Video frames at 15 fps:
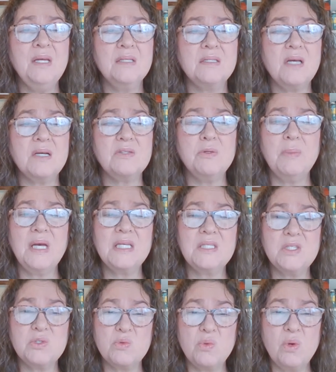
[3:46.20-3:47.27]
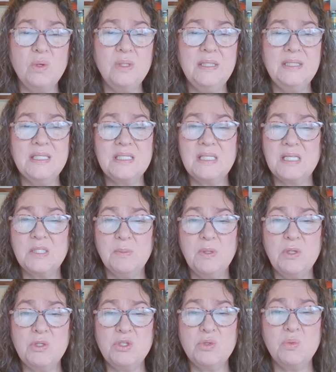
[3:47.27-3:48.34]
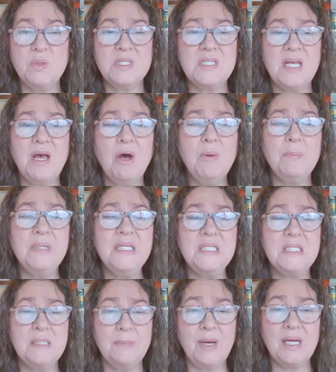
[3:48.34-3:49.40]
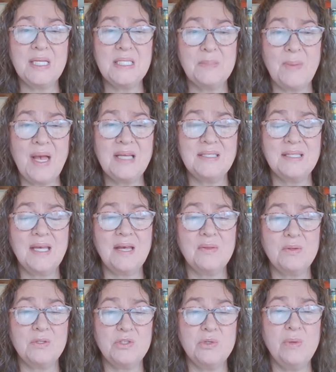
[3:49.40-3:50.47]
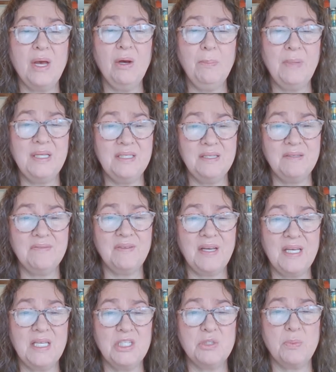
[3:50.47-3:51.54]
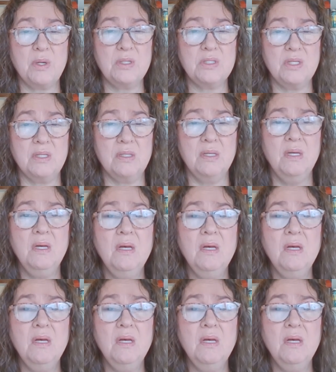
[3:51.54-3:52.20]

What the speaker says: Dr. Bass's role in this explosion was to help piece the bodies back together to help identify each person.